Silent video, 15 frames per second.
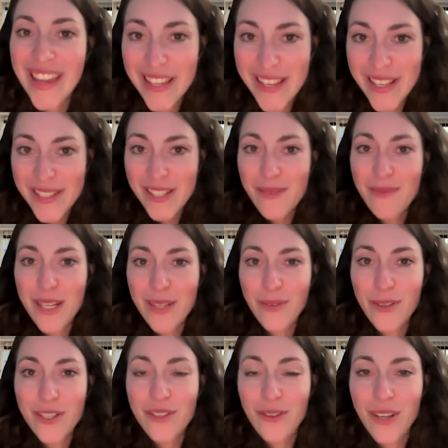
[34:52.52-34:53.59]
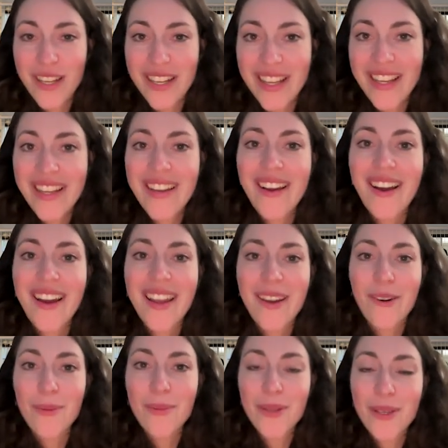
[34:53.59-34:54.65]
thank you so much for joining. I
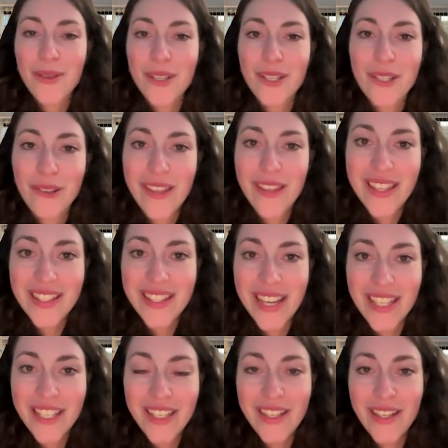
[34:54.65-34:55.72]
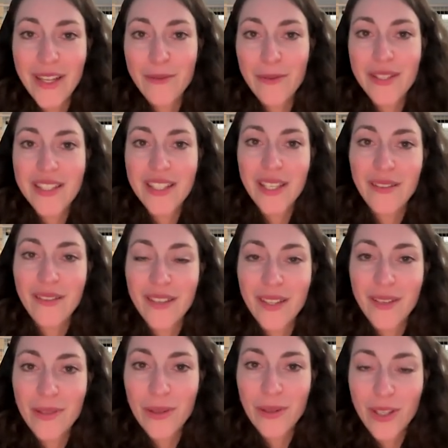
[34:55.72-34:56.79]
hope you enjoyed the session and we'll see you
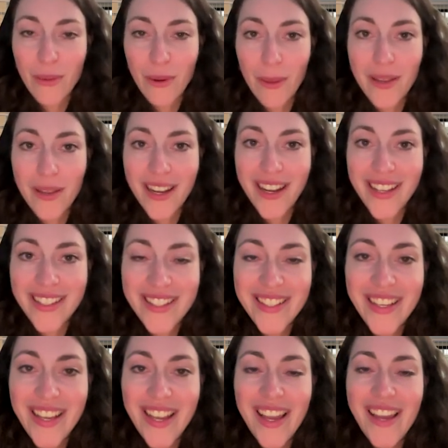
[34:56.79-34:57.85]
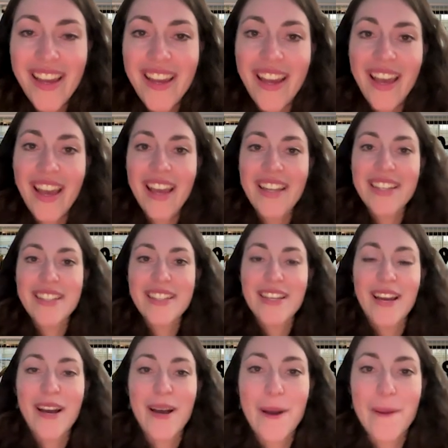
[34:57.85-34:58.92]
in future webinars. And
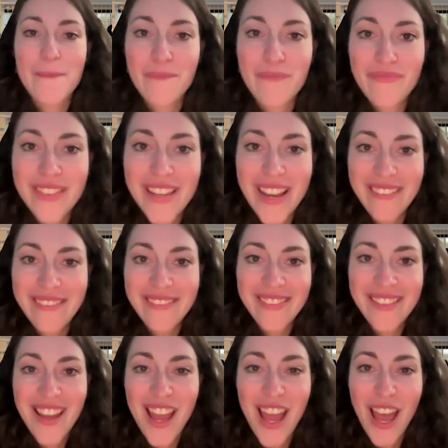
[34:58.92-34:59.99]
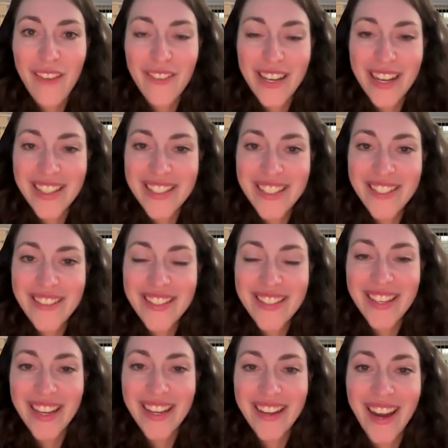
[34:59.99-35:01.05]
yeah, have a nice
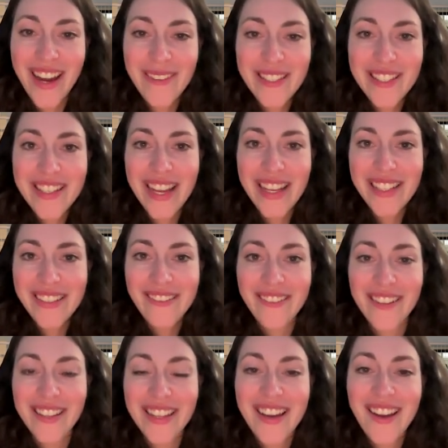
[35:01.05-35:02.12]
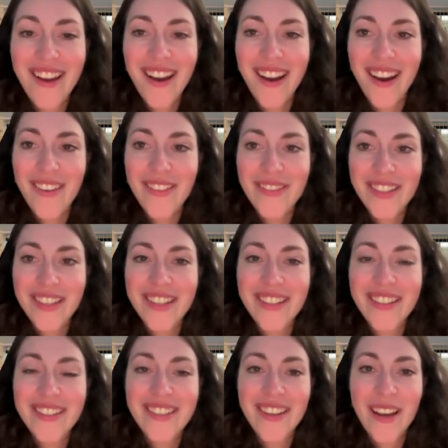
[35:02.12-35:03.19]
Tuesday. I will stay in the call
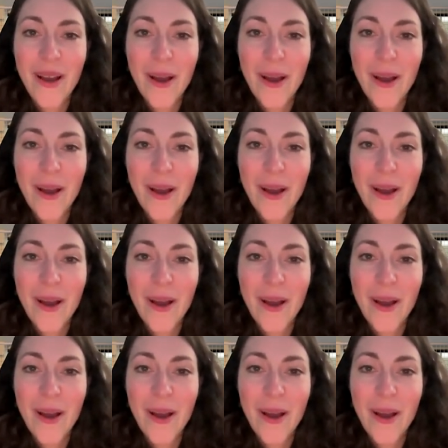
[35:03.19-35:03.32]
after,